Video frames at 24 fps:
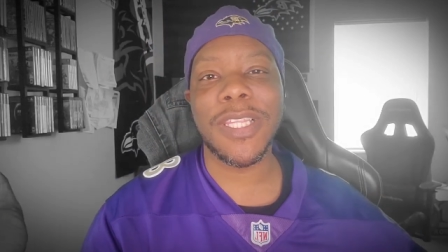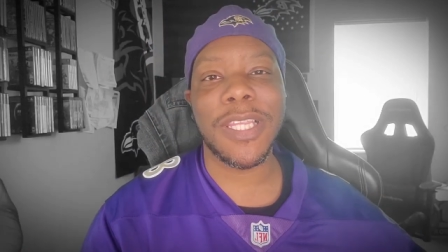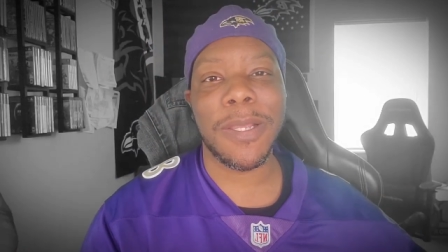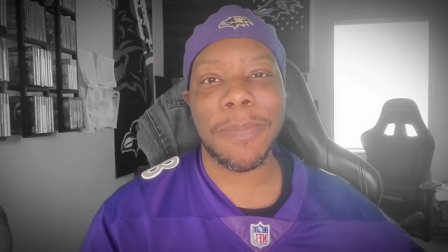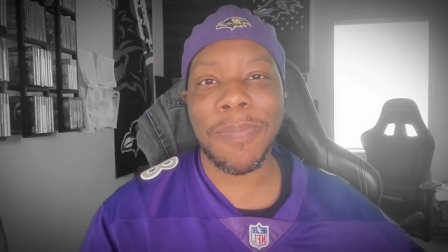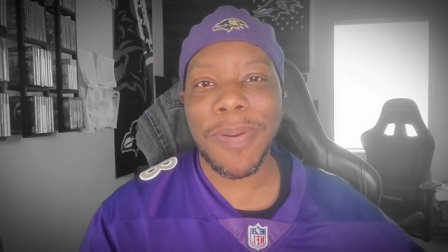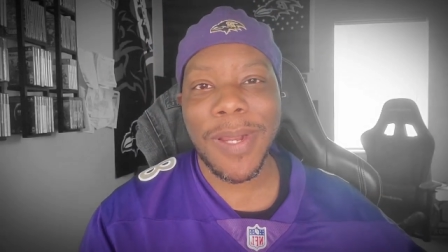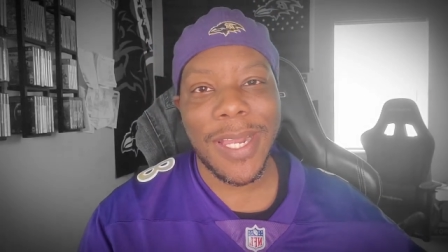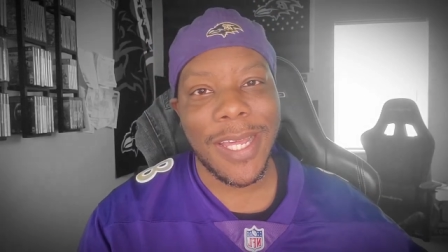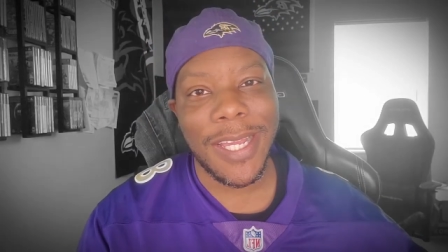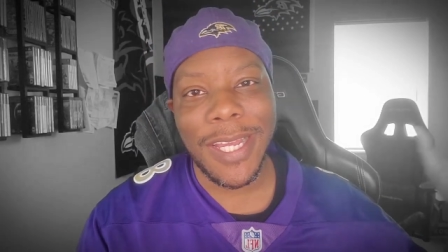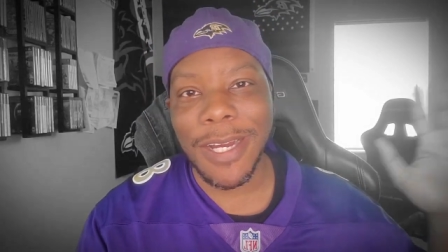the
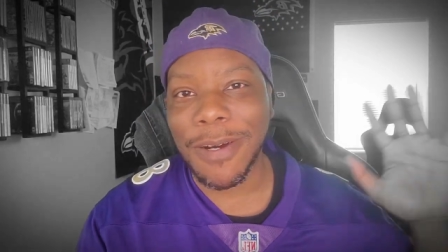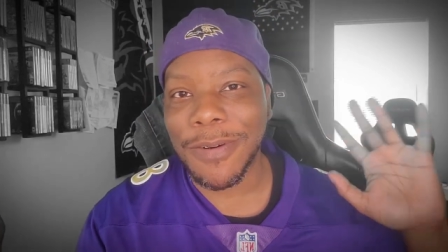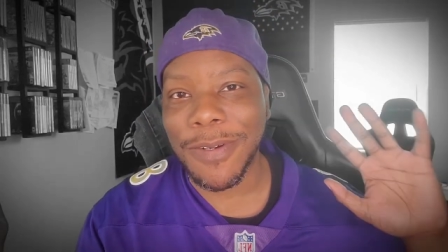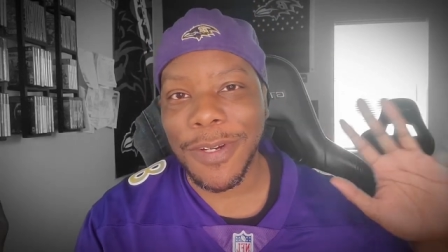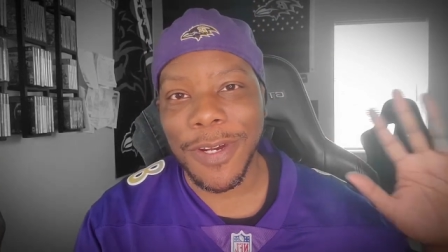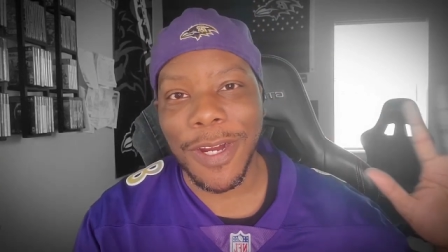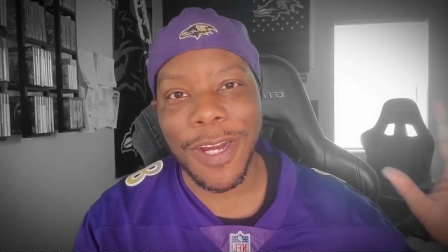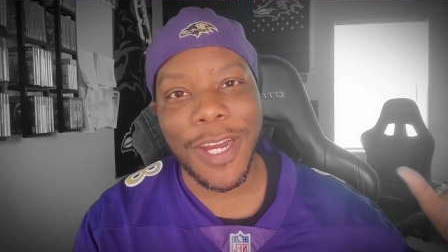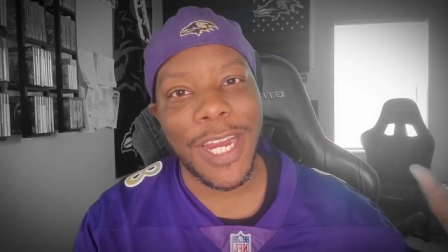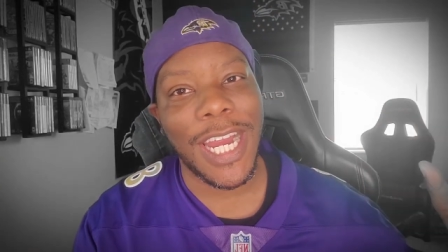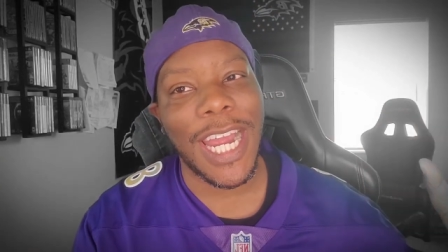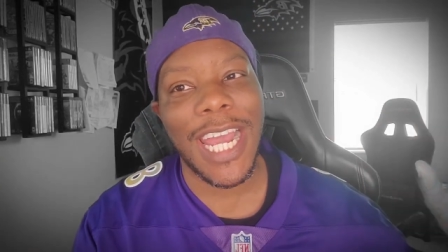play on
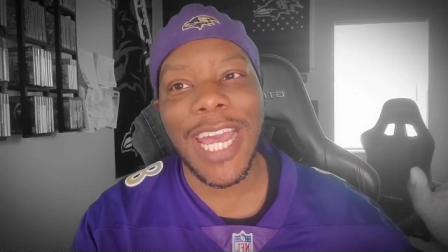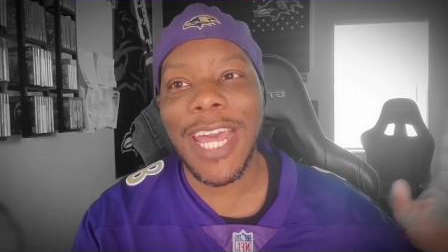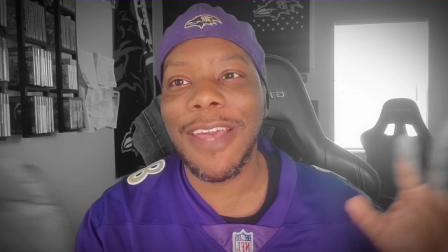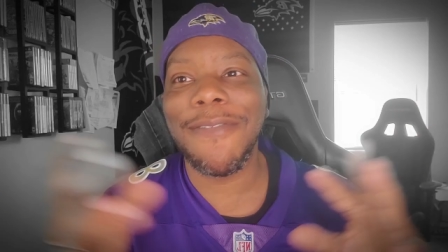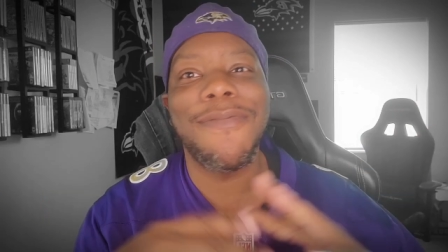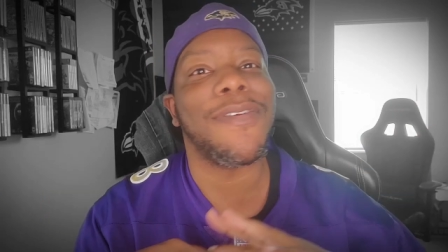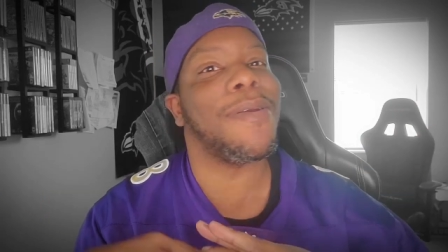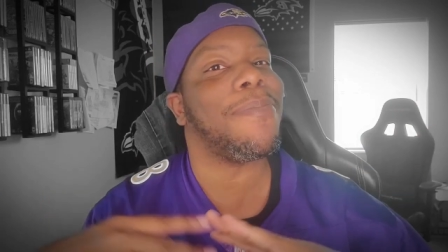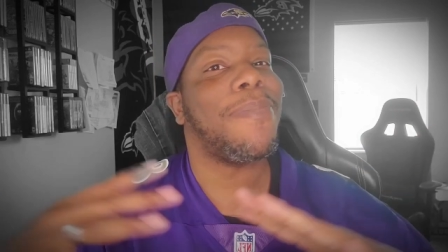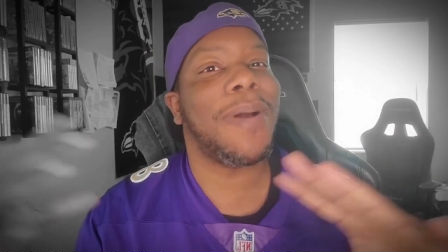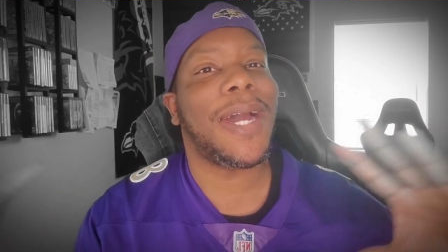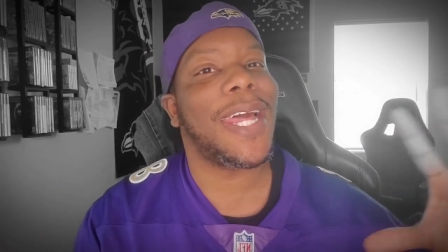there.
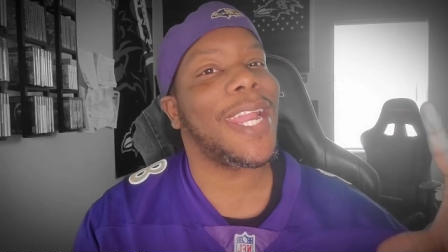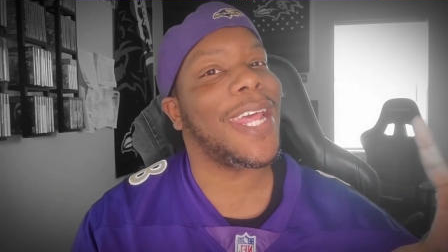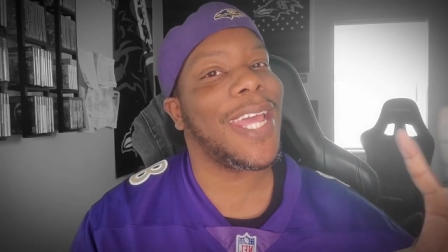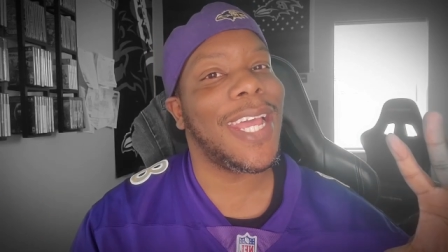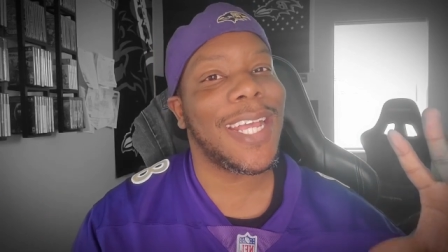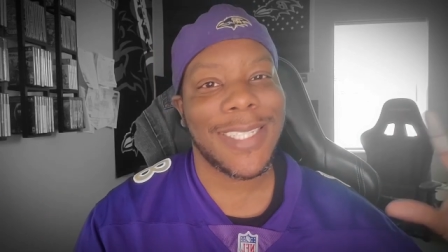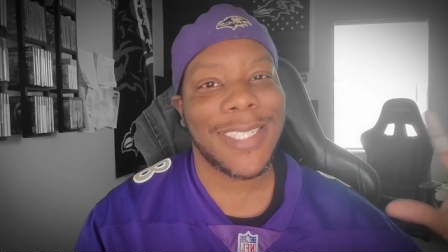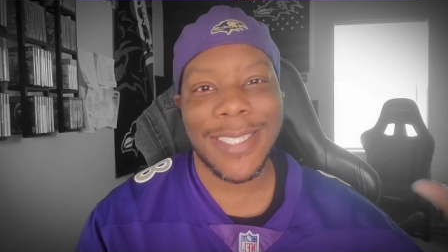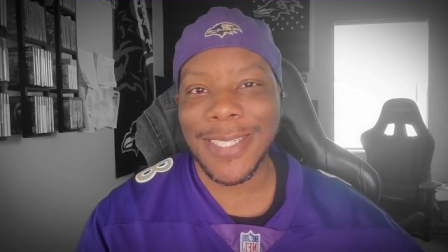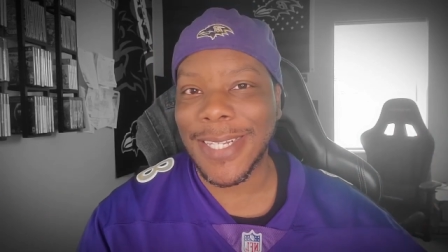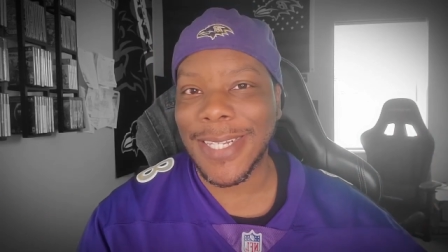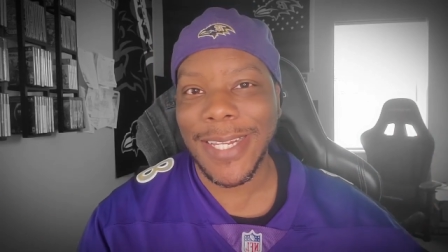Everybody
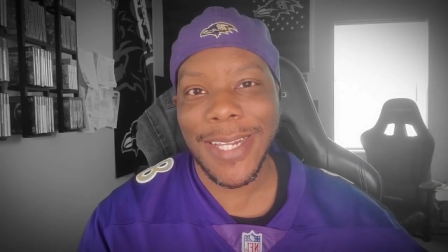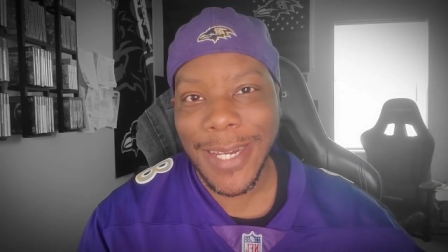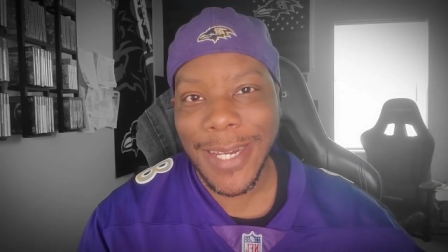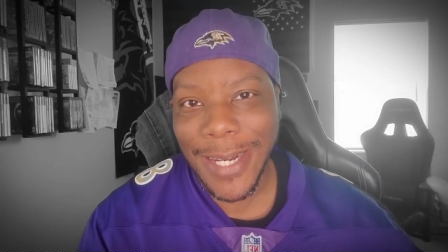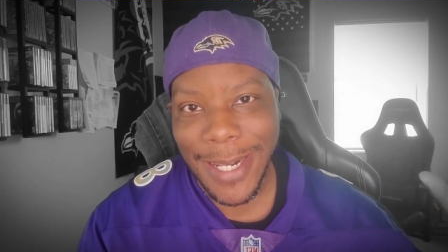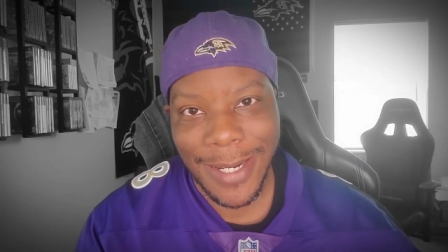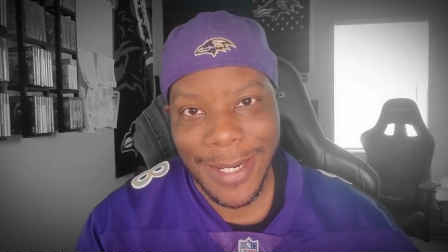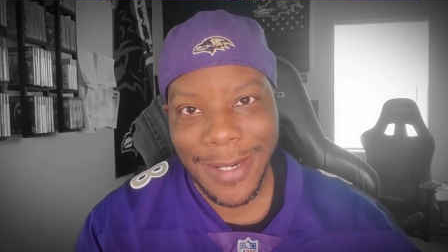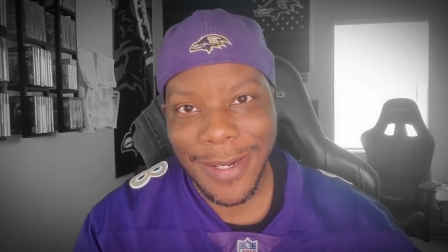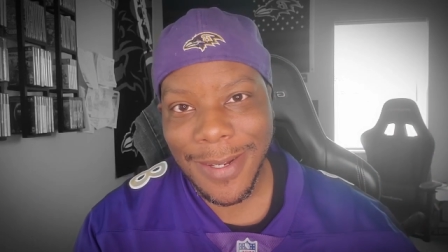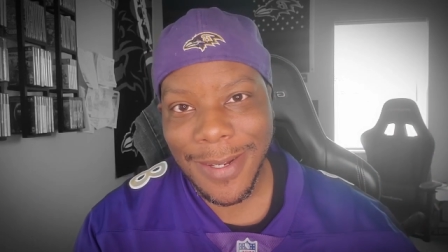has seen it.